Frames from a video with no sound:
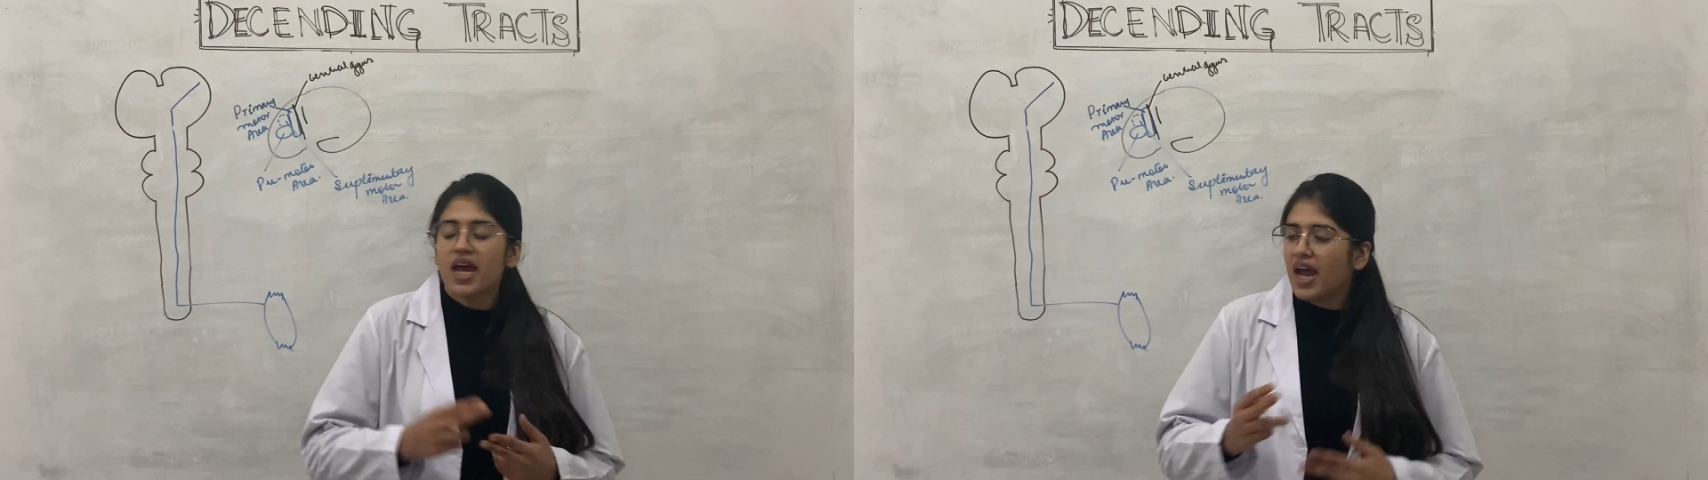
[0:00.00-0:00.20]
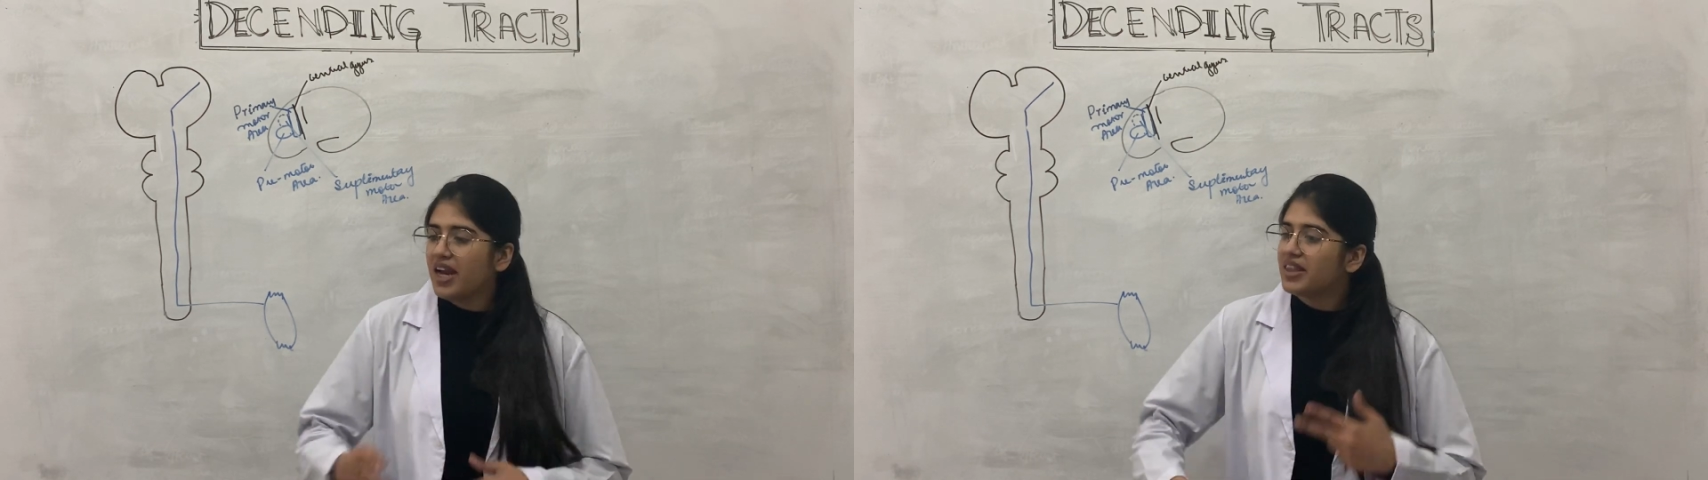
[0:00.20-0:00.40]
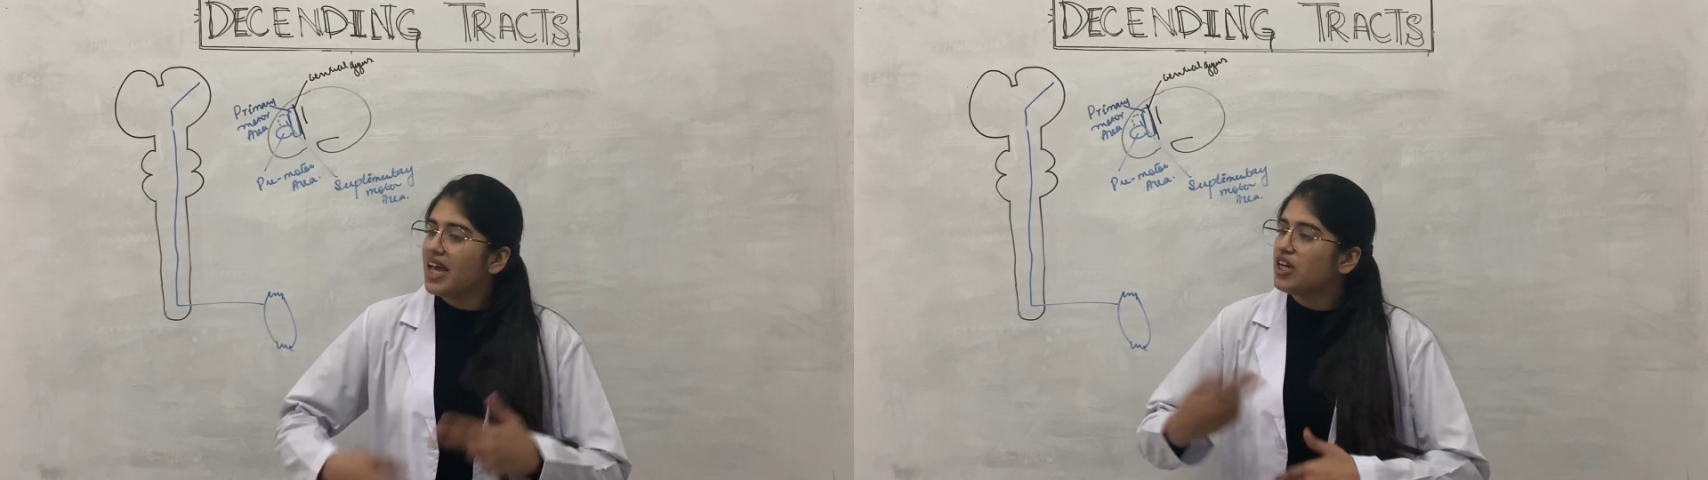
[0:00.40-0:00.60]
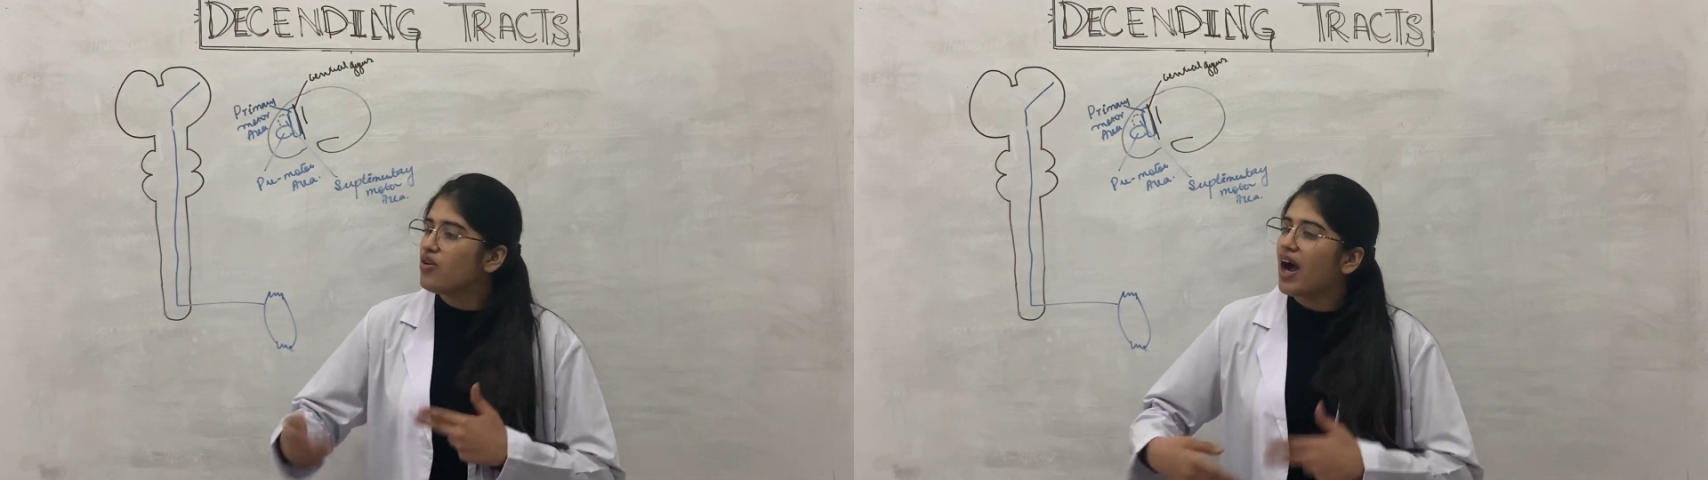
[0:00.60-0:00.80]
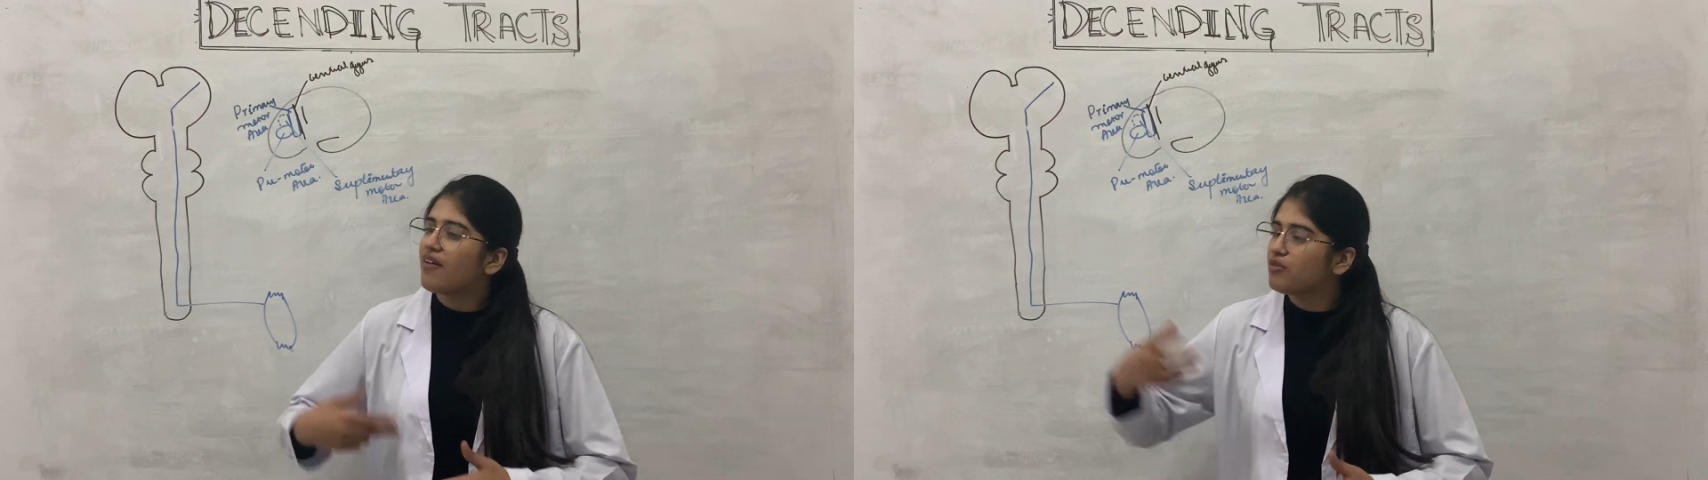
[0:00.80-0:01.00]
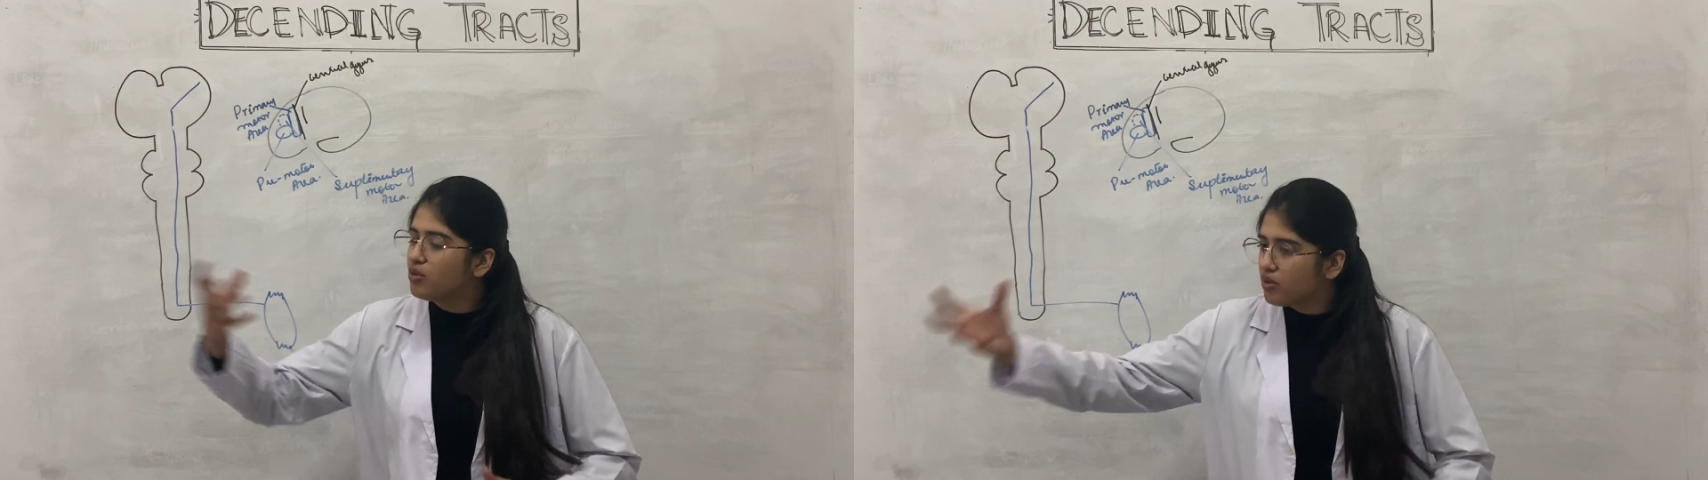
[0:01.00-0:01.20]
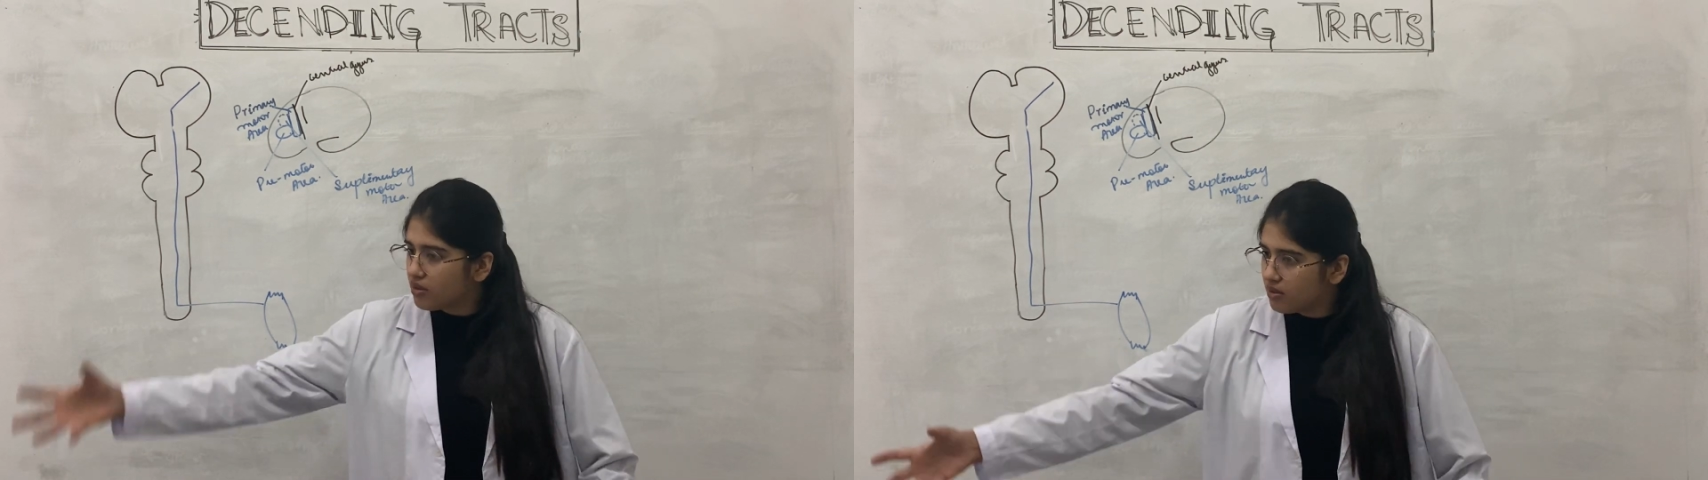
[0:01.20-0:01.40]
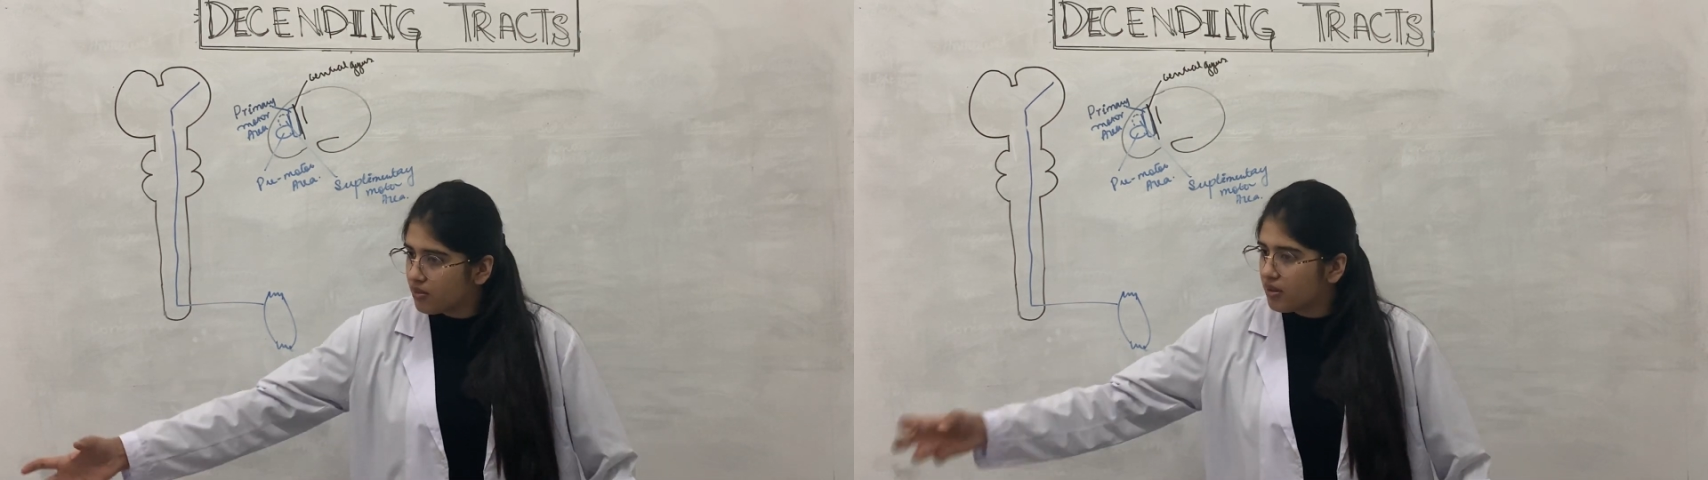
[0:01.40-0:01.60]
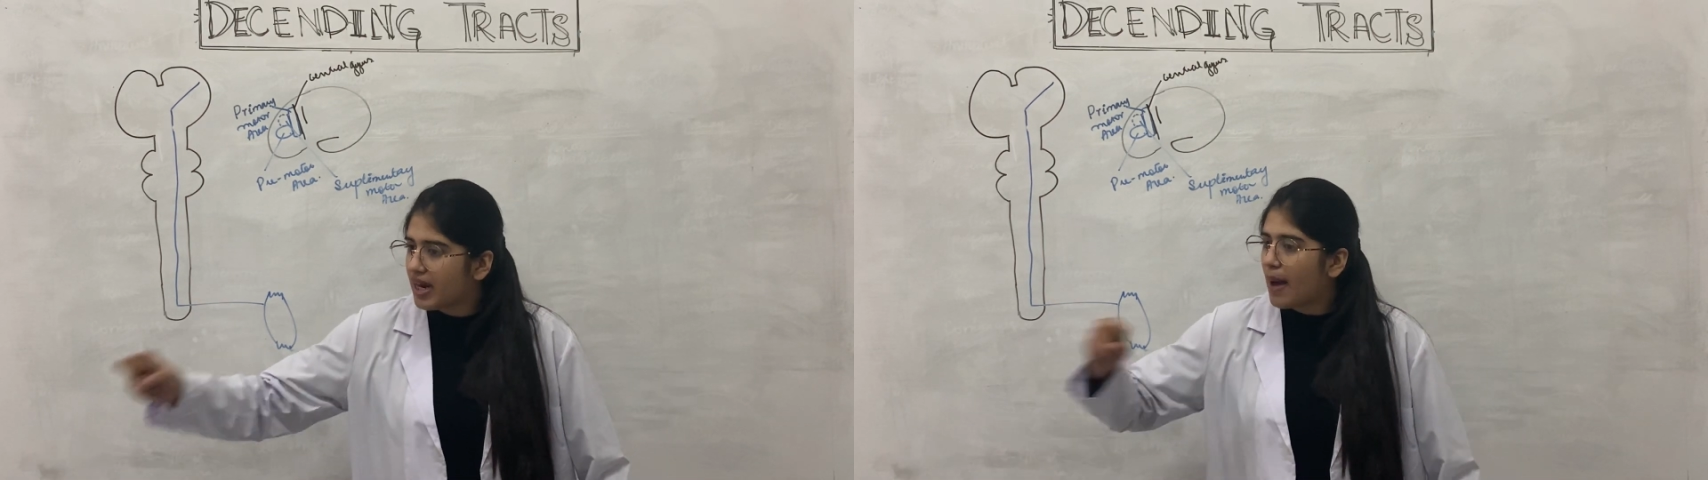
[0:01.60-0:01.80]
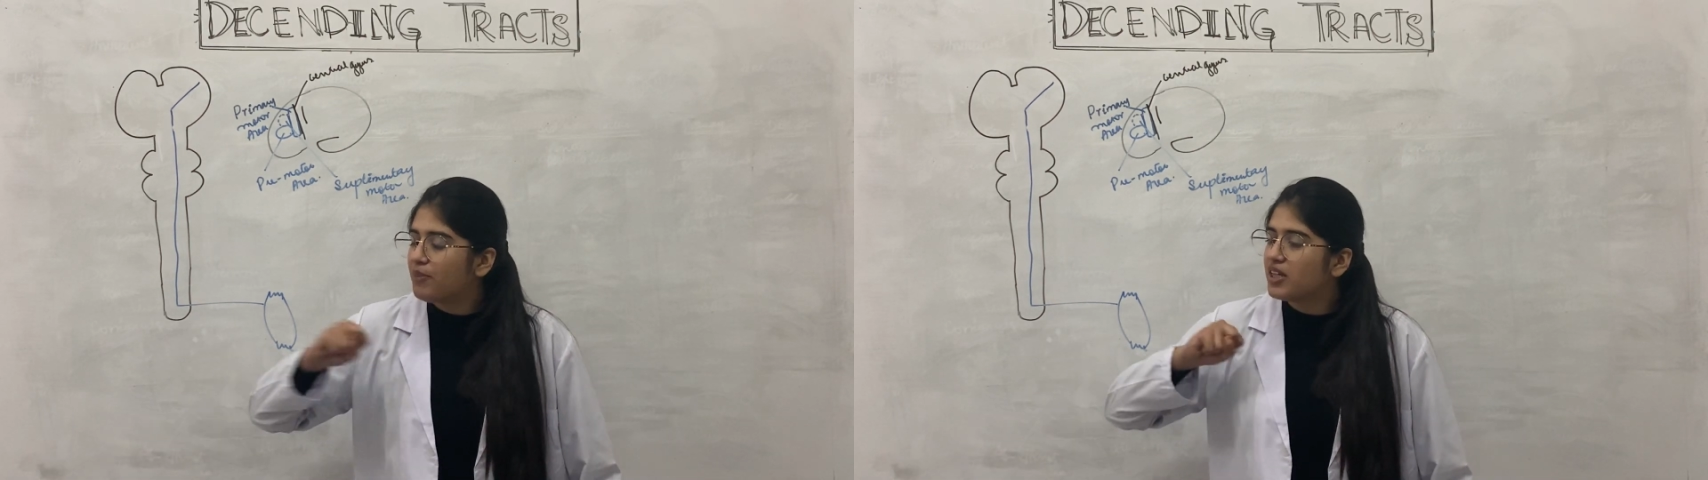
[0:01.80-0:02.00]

and then you have to grab